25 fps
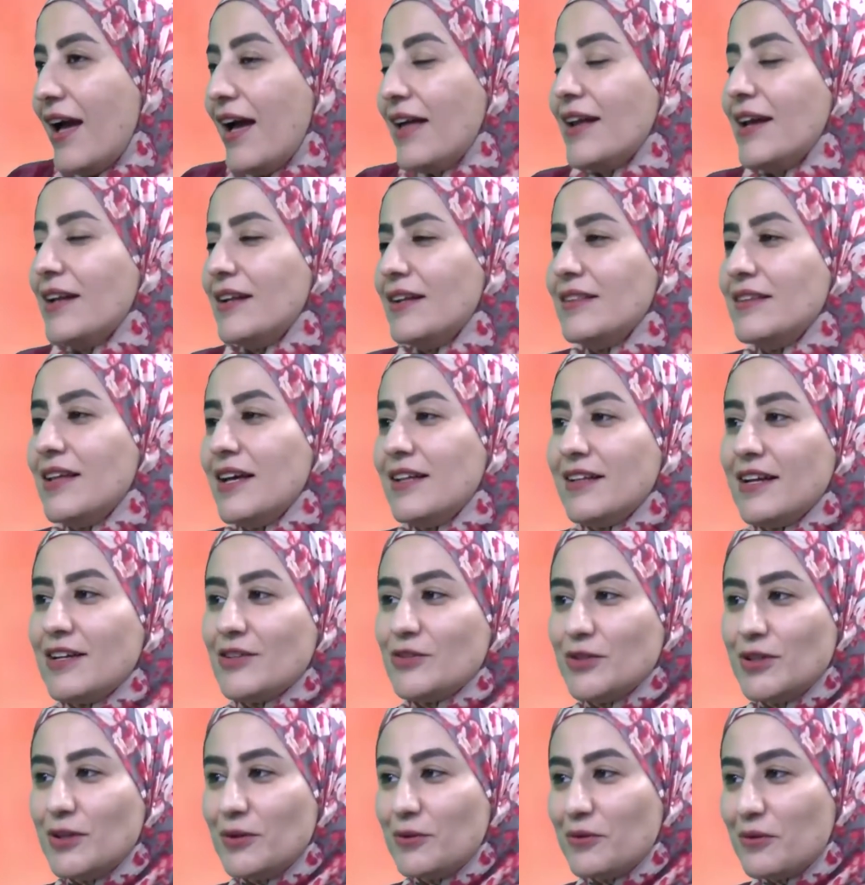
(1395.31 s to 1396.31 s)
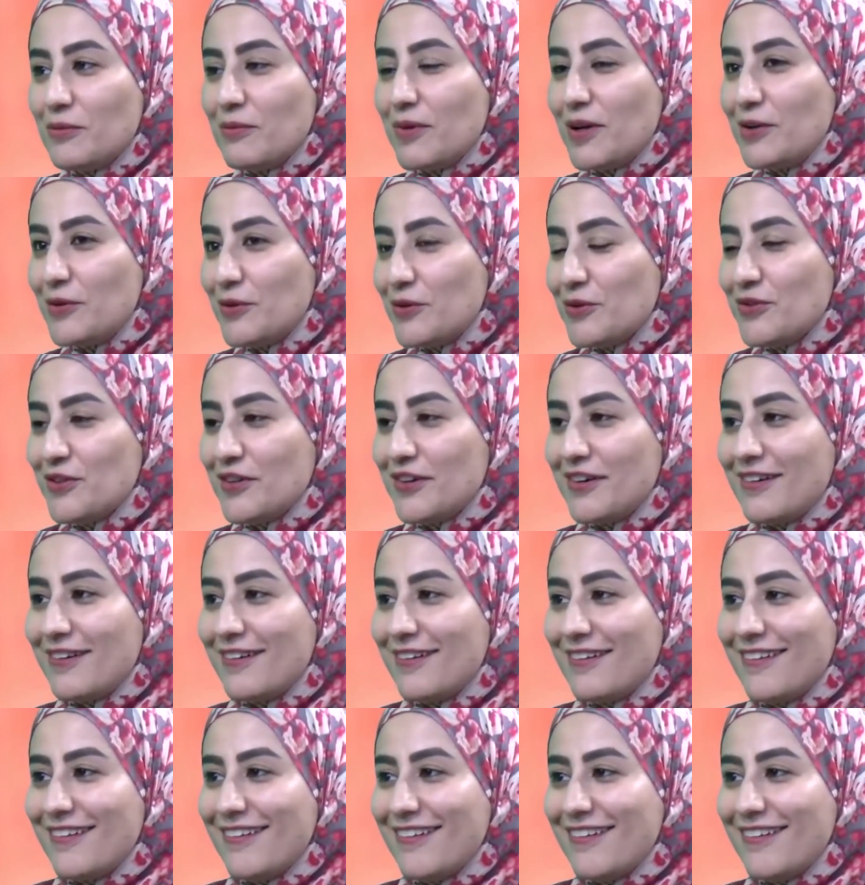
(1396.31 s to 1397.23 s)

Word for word: And I did that actually with my daughter.